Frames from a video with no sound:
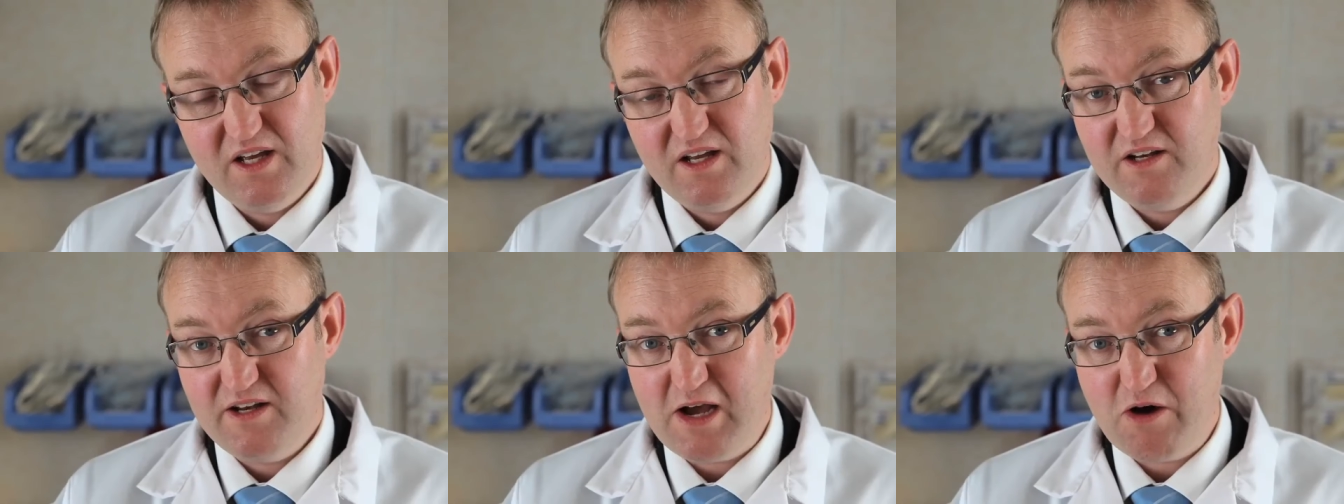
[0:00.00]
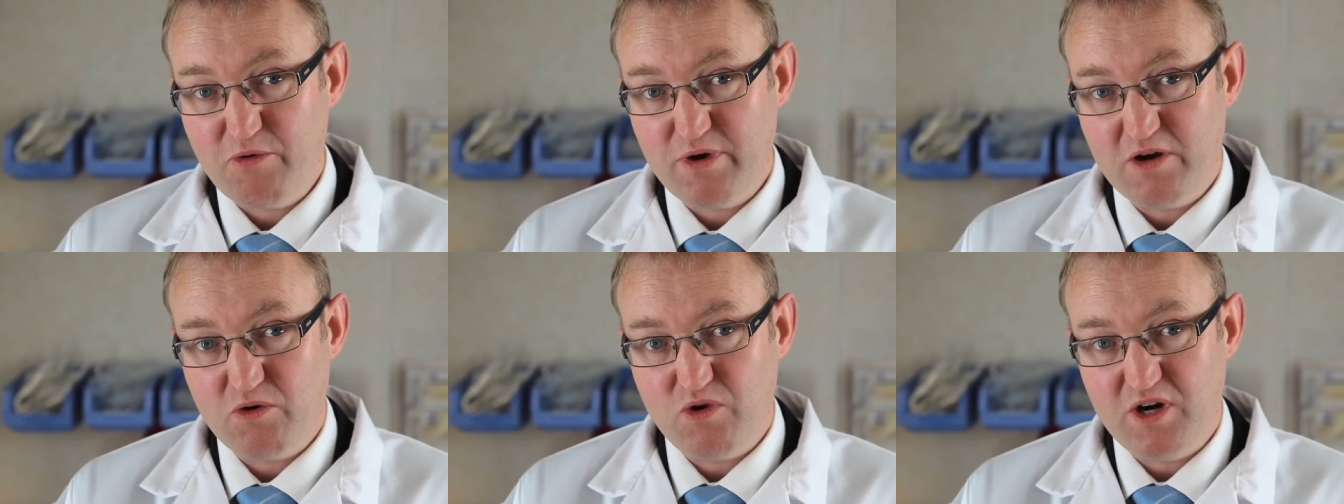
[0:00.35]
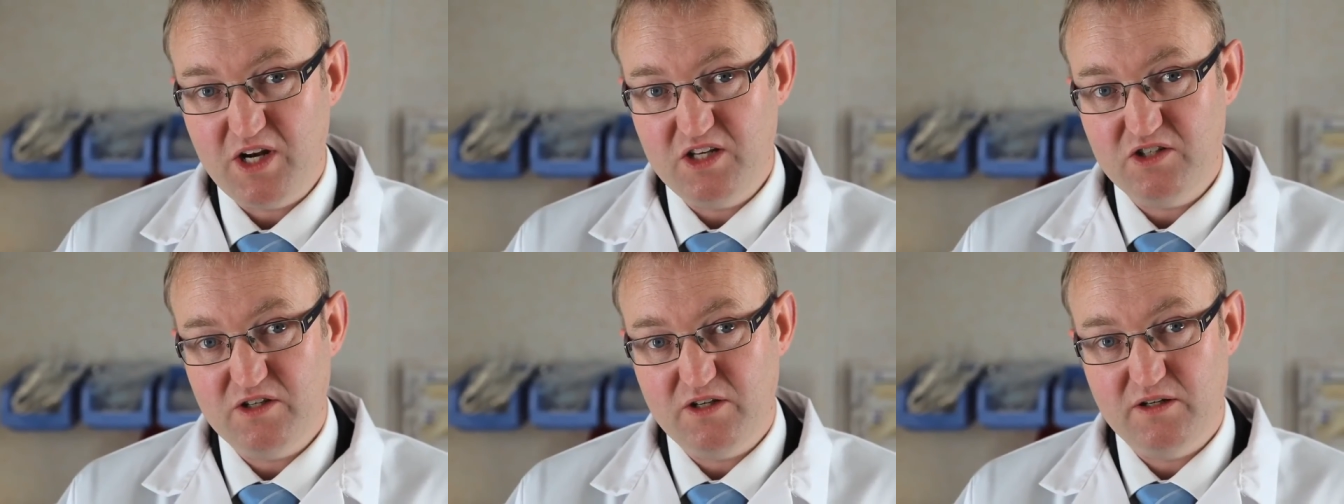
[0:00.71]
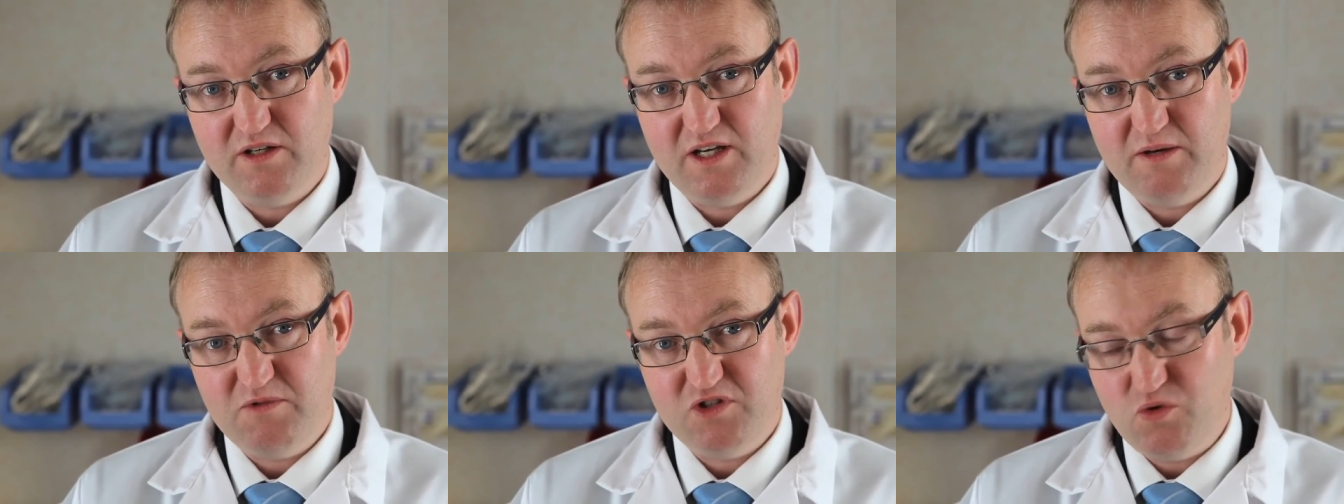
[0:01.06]
Now we are ready to
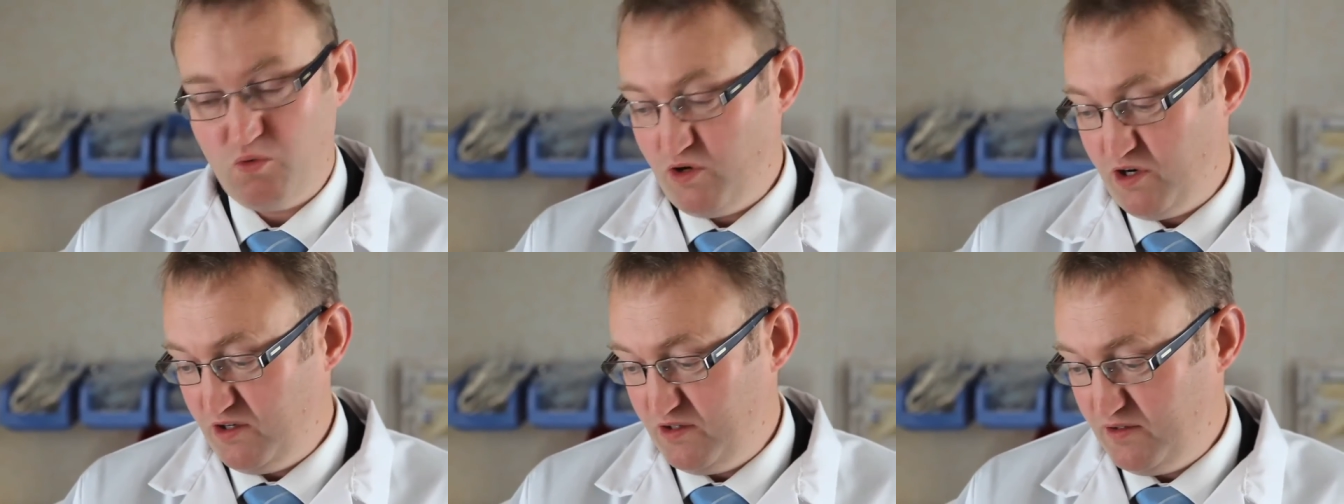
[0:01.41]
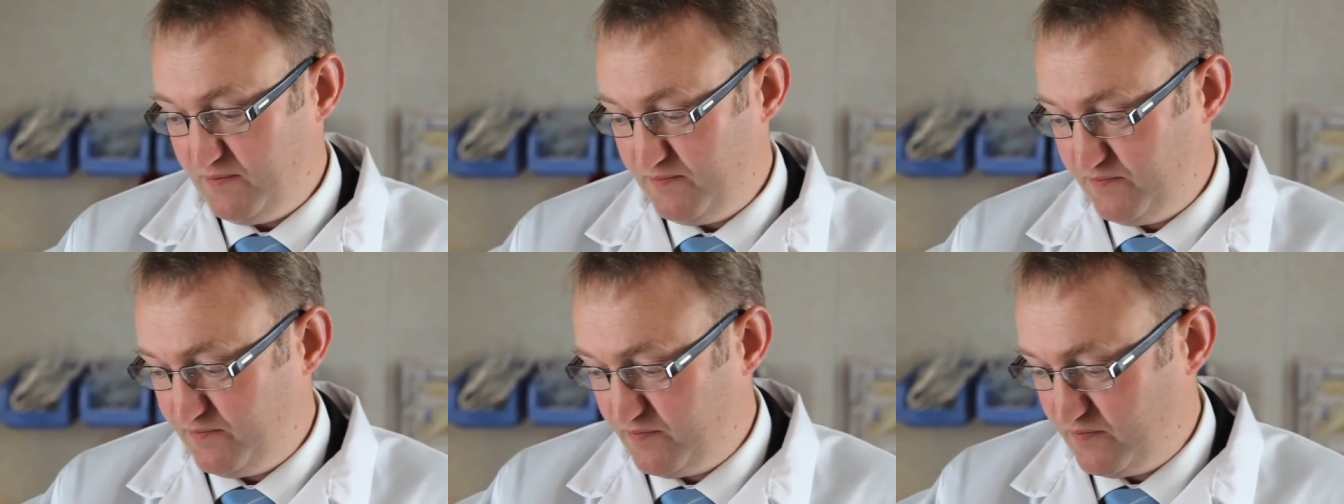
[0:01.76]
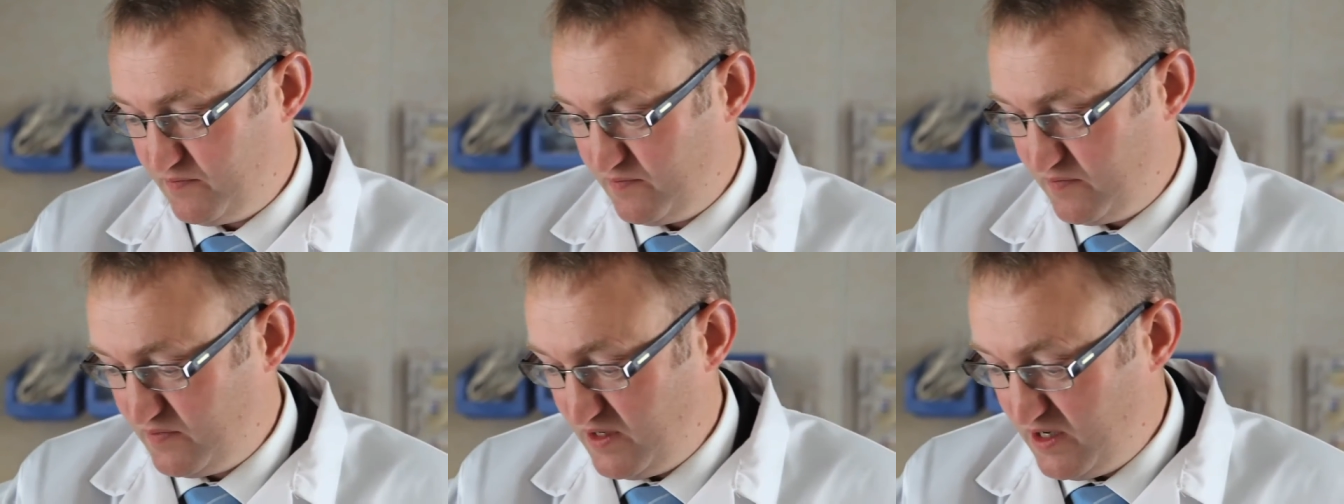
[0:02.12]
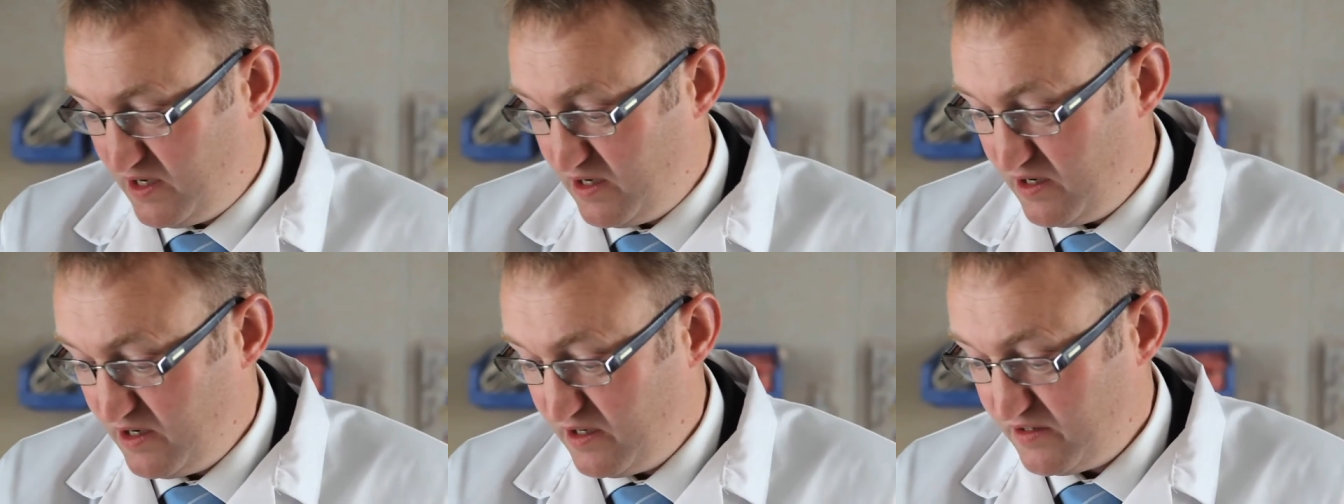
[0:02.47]
image a wound.
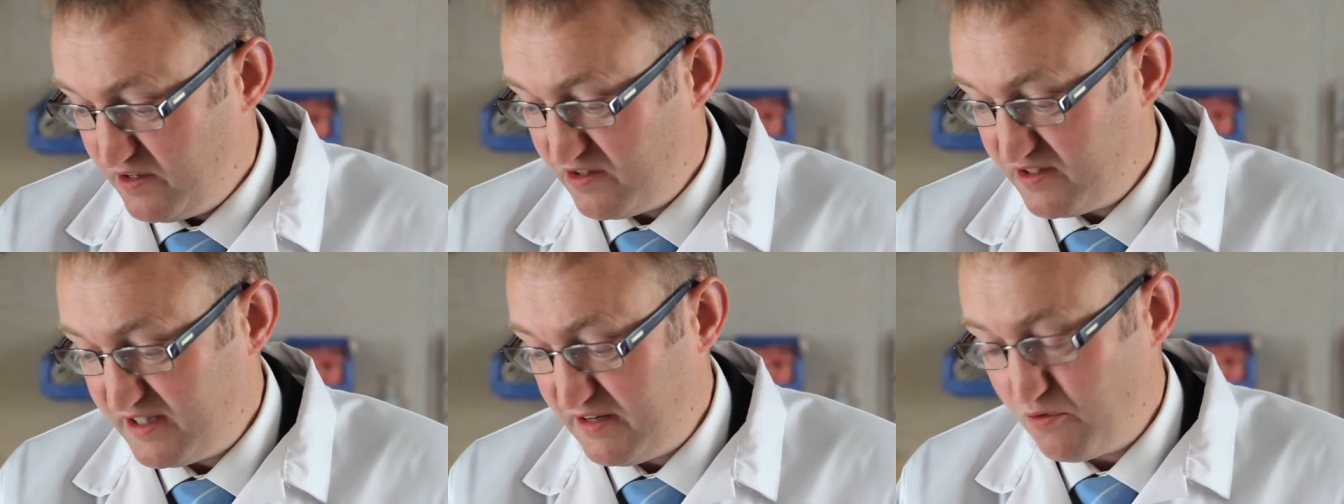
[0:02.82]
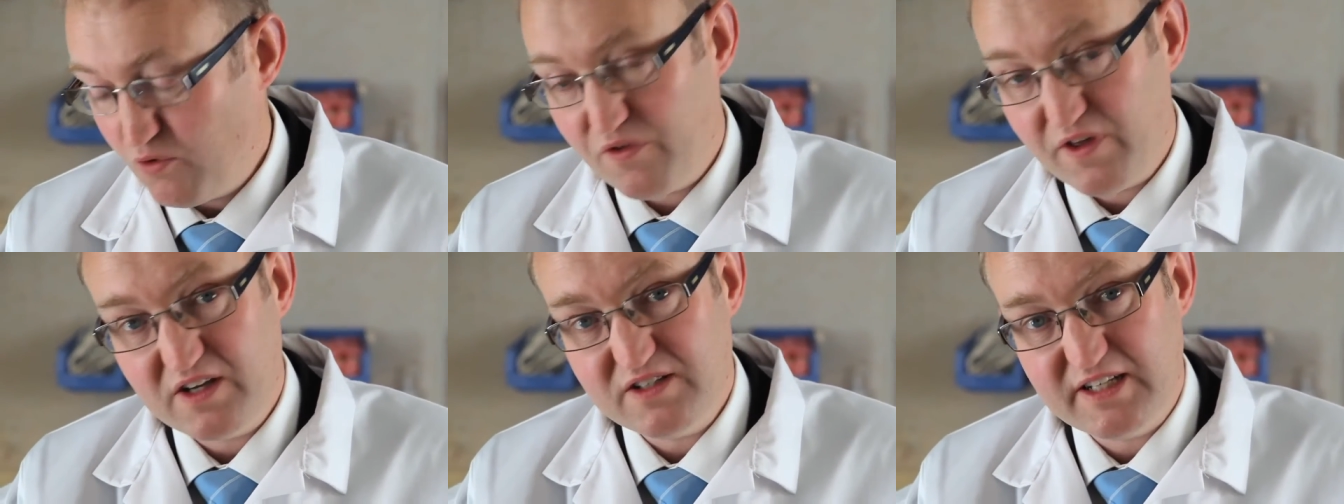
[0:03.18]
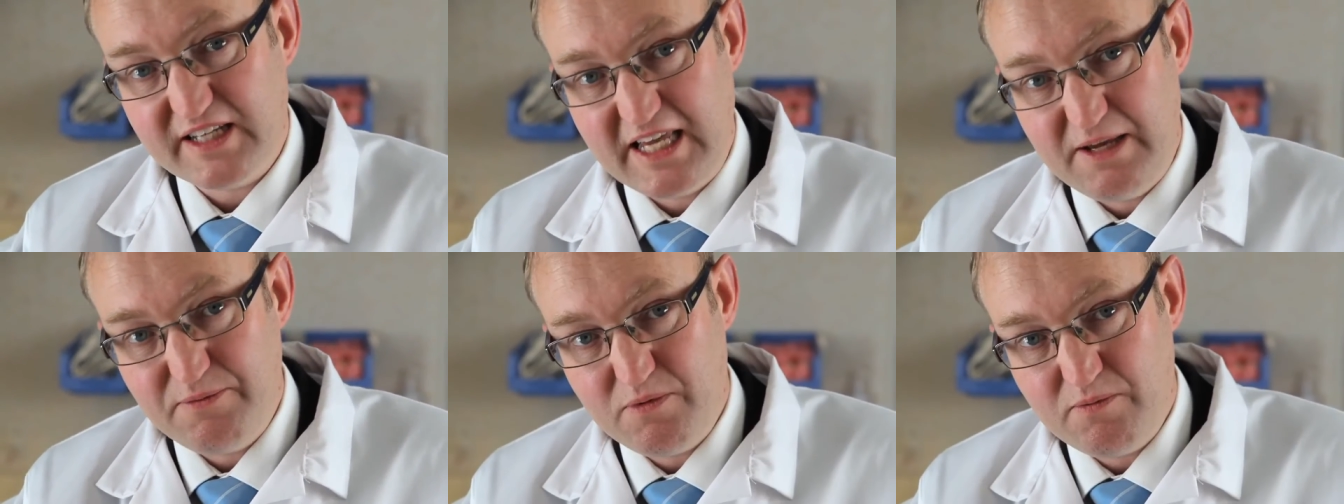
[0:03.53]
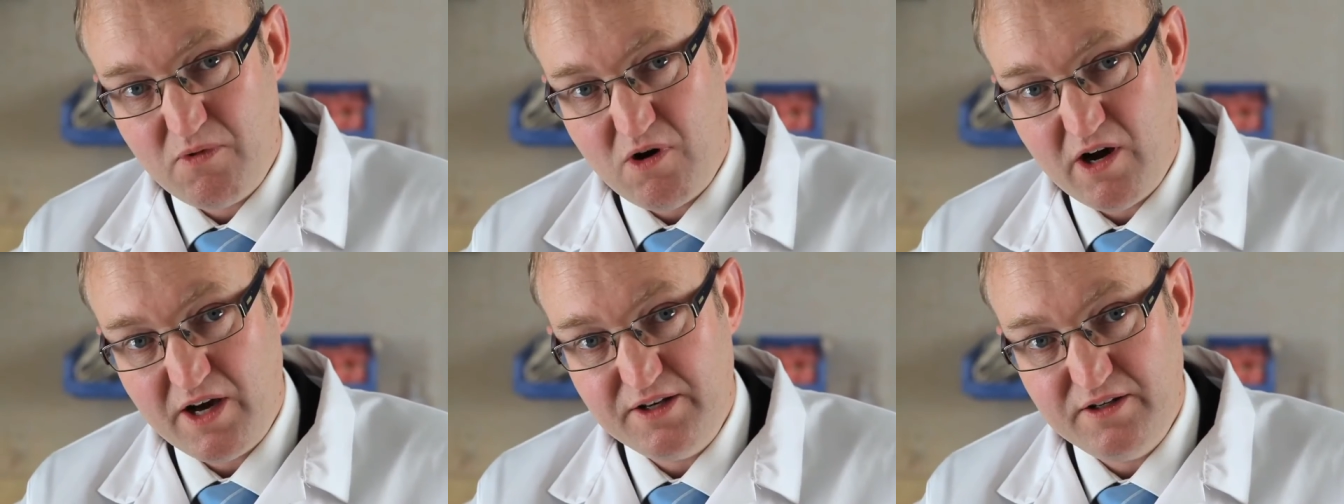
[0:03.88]
There are several things to keep in
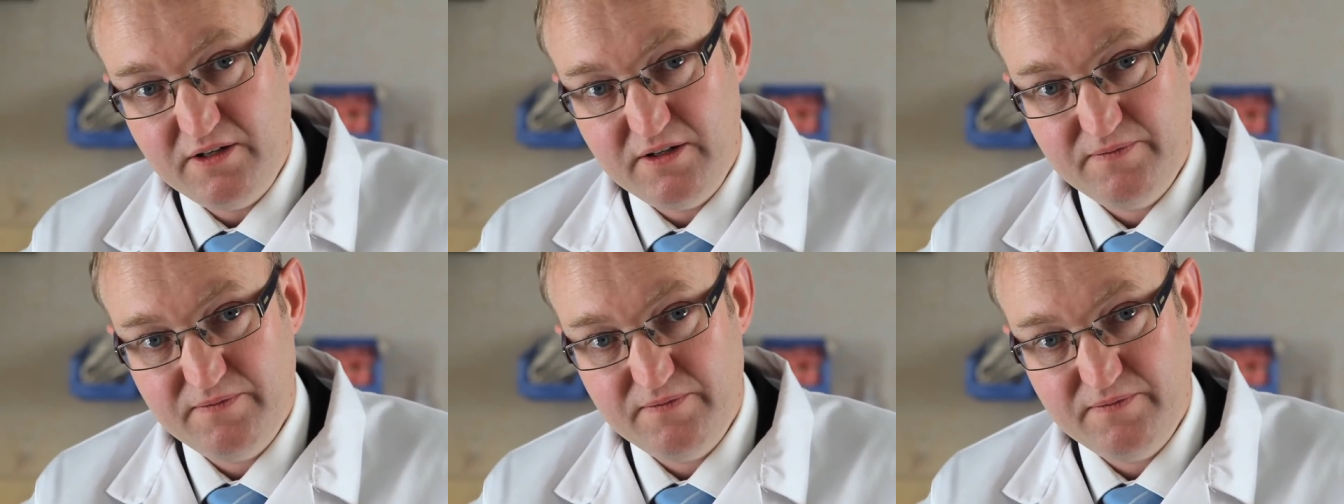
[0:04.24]
mind.